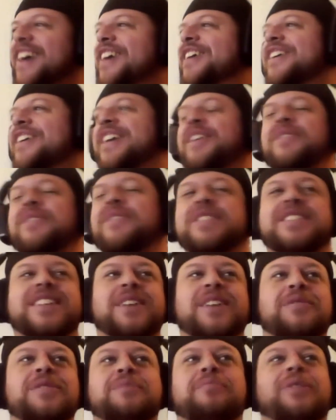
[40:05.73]
Oh, it
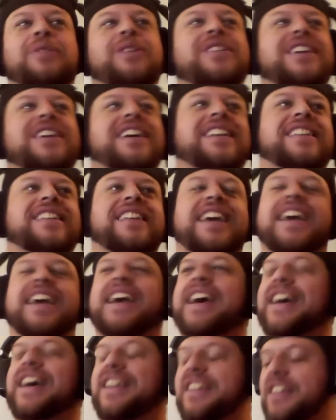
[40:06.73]
was brilliant.
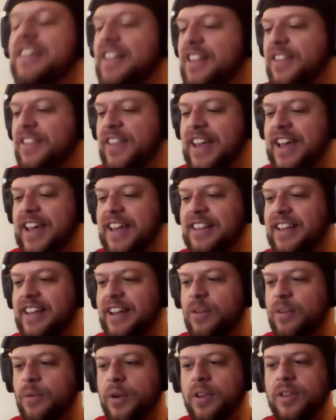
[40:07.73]
They had
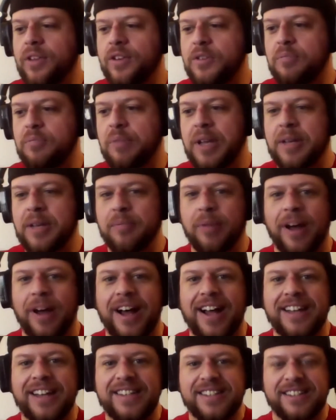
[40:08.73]
like one of those big
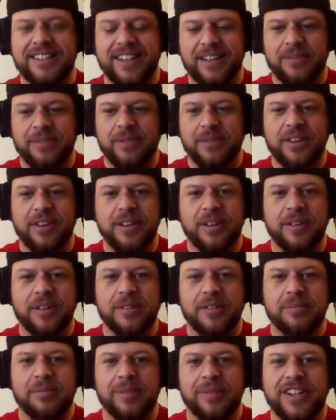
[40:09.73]
pots, like one of
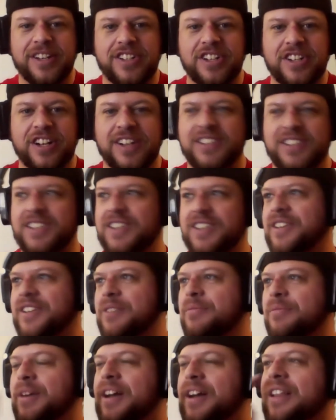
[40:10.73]
the big jugs that you
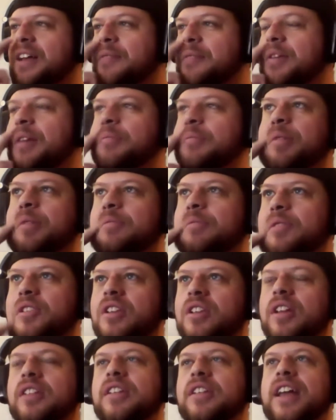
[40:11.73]
can buy. I mean,
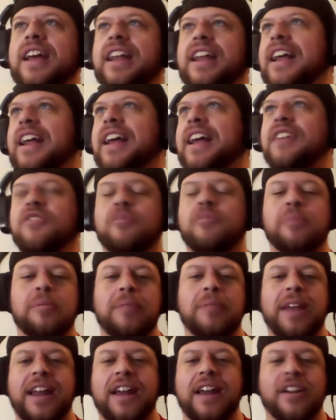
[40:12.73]
it had to have
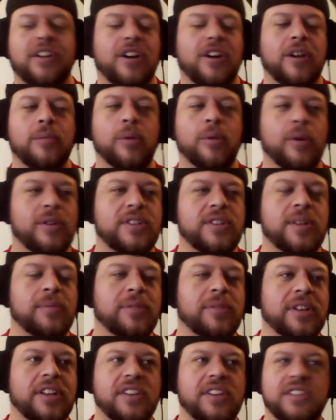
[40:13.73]
been made out of cardboard or
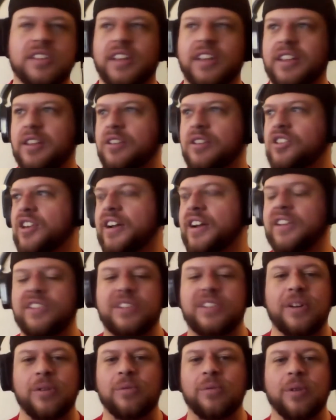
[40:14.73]
something, because like the
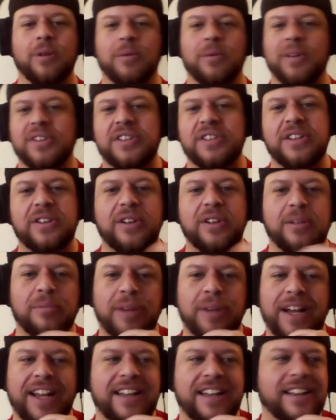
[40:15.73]
giant stoneware ones that you
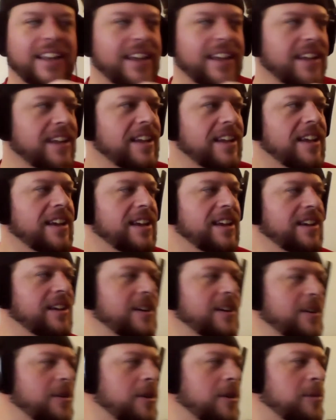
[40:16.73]
can buy at like
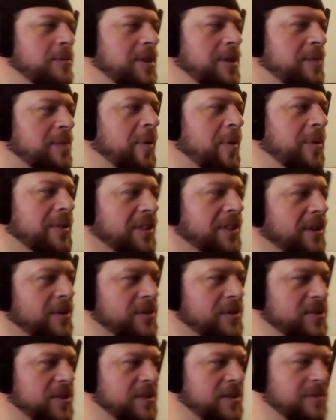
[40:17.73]
Home Depot and
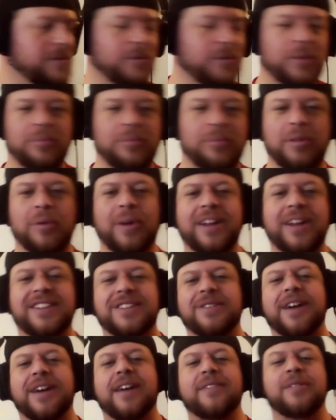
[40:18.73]
Lowe's would be
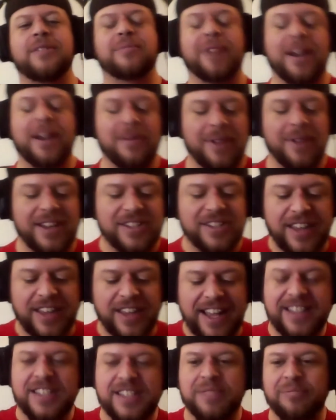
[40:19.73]
way too heavy. But anyway, so
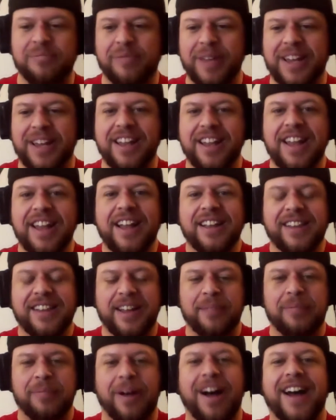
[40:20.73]
they had this big
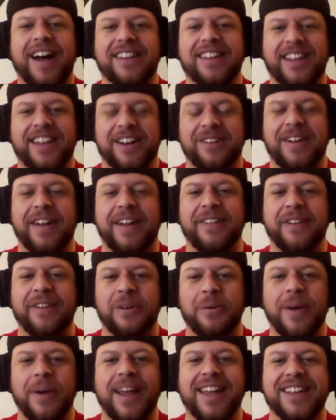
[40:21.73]
like pot like around
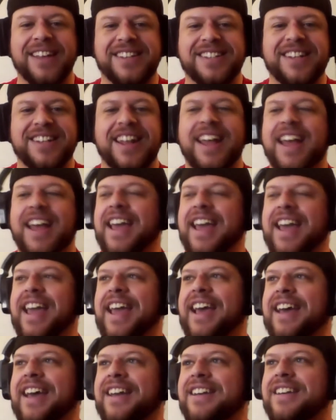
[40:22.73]
their waist,
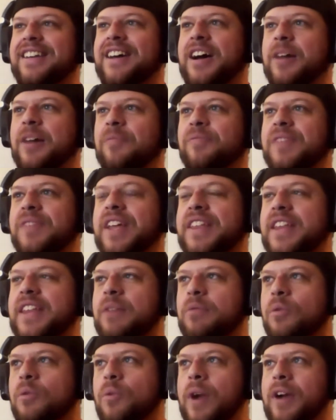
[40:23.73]
and
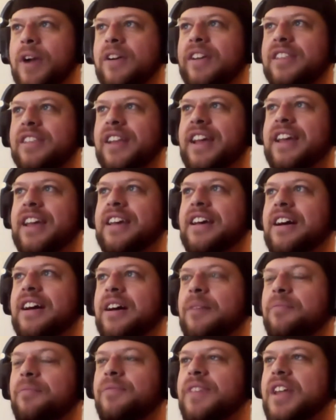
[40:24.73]
they were wearing like
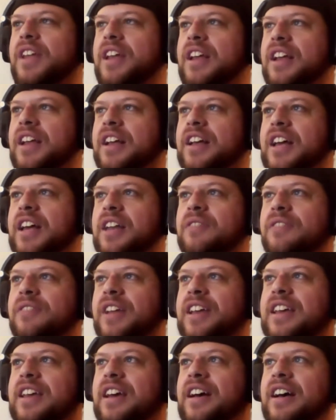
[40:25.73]
kind of
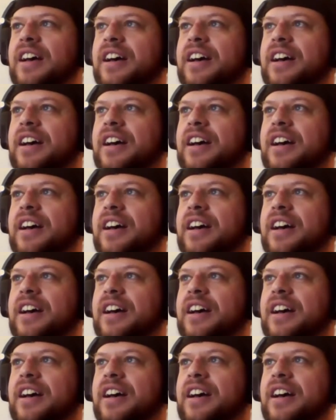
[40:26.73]
like